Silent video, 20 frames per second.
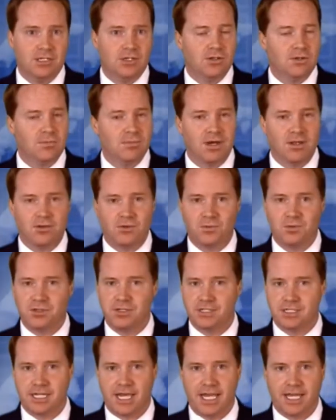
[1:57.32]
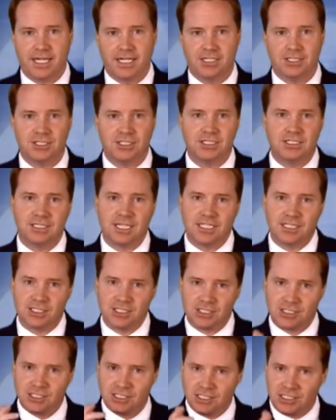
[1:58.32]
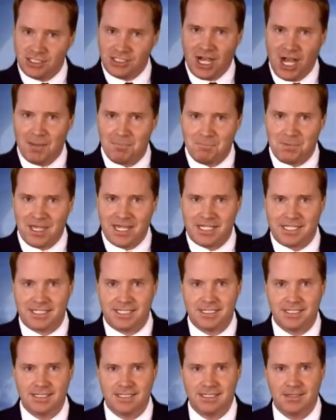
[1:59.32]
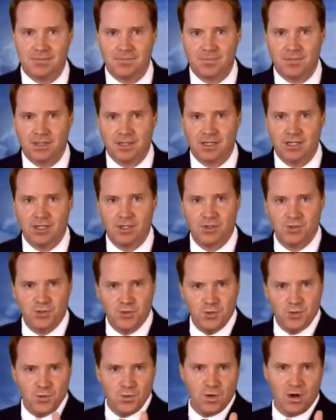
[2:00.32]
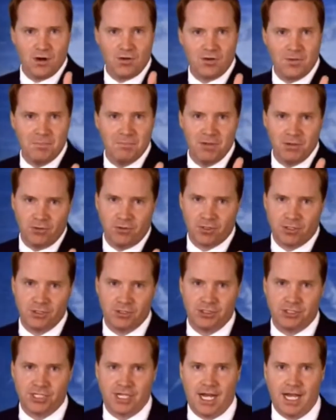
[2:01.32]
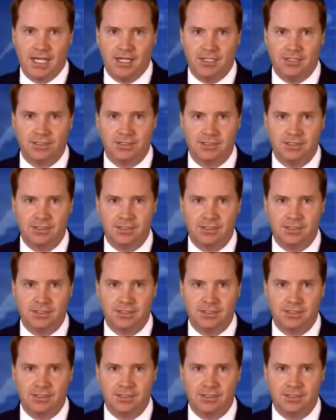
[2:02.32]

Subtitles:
Her mother wouldn't take it. She said, "Stop it. You are a miracle child.